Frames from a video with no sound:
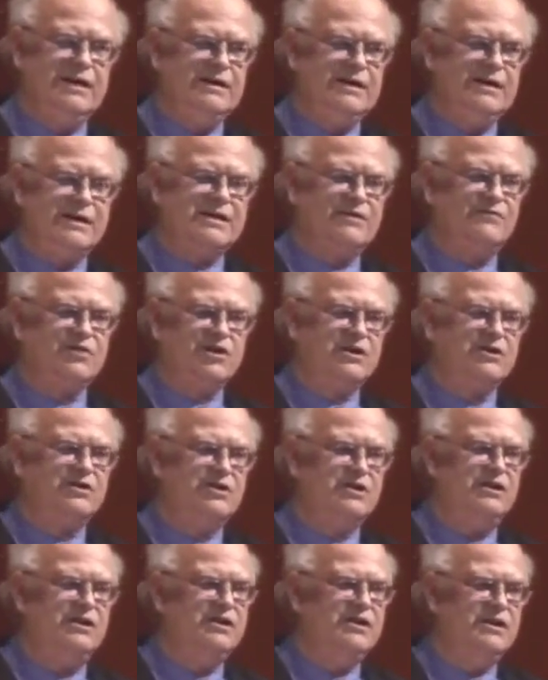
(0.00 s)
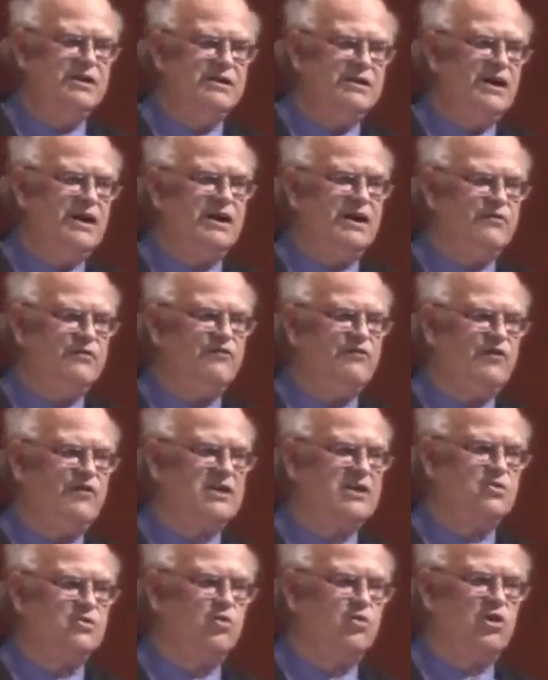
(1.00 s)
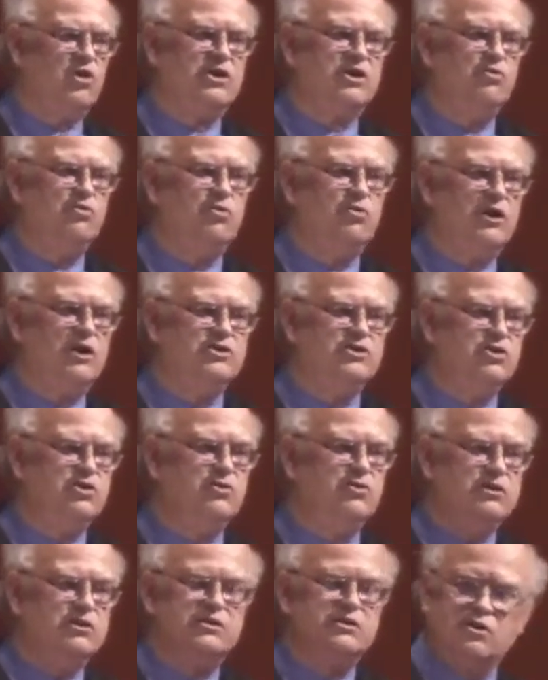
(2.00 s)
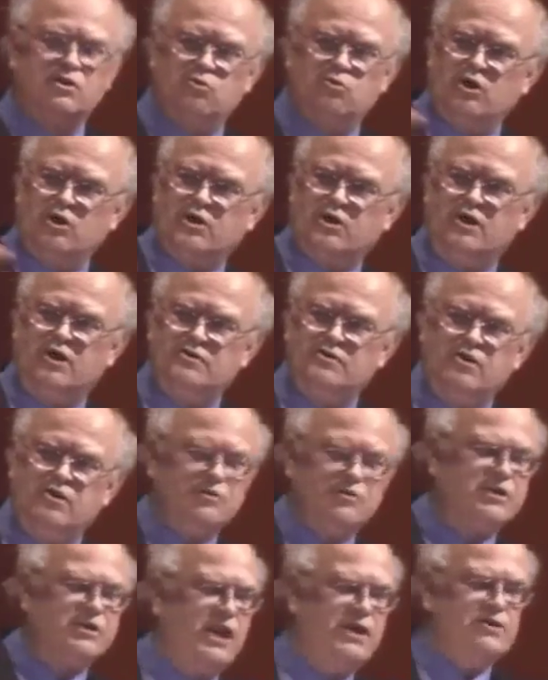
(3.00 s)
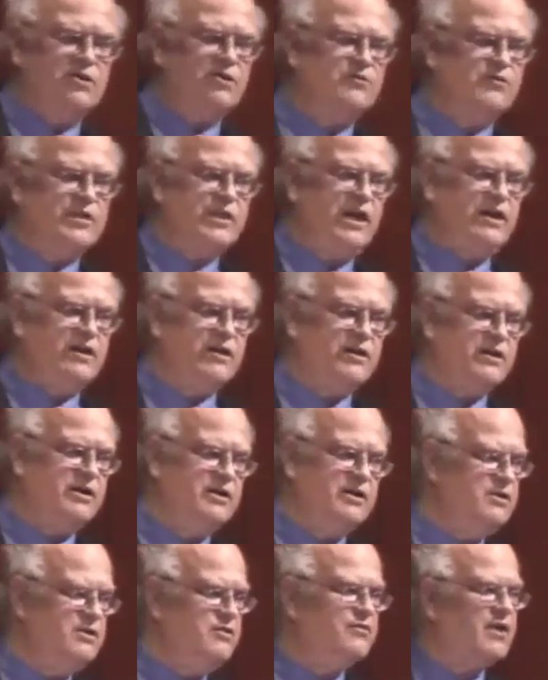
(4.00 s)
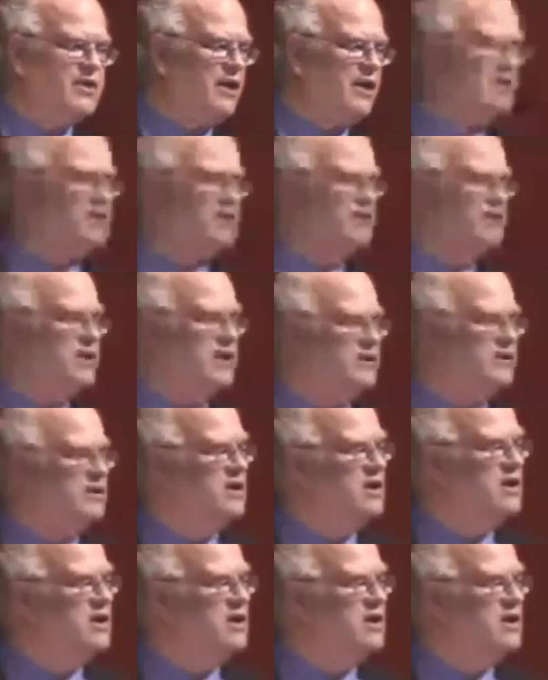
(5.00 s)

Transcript: that's not very good. Not if, in fact, the work you want to do is going to work on all the data over there and you've got it over here.